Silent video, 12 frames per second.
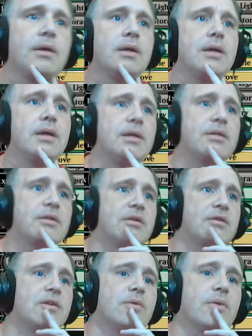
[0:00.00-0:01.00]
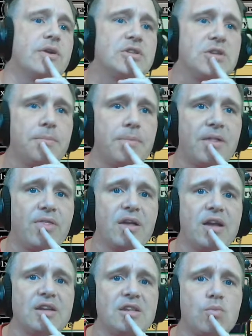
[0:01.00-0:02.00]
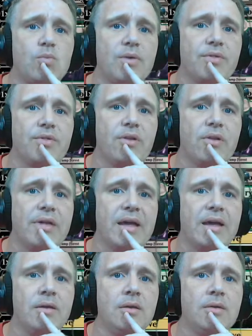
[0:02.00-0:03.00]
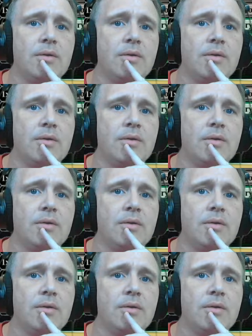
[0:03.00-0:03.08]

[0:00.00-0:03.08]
is a consideration, but I think I just want the land.